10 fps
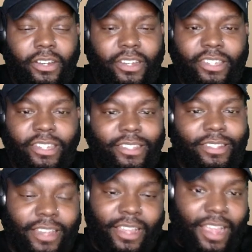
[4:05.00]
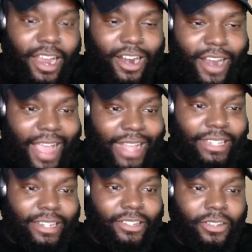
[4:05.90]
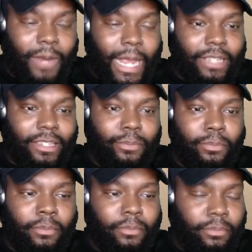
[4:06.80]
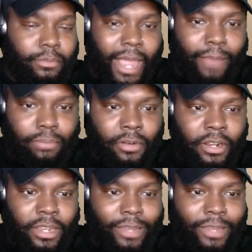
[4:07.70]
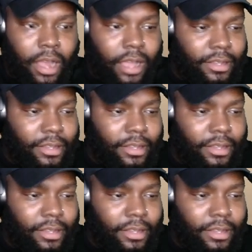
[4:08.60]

she's her accent is crazy like Brooklyn Bronx.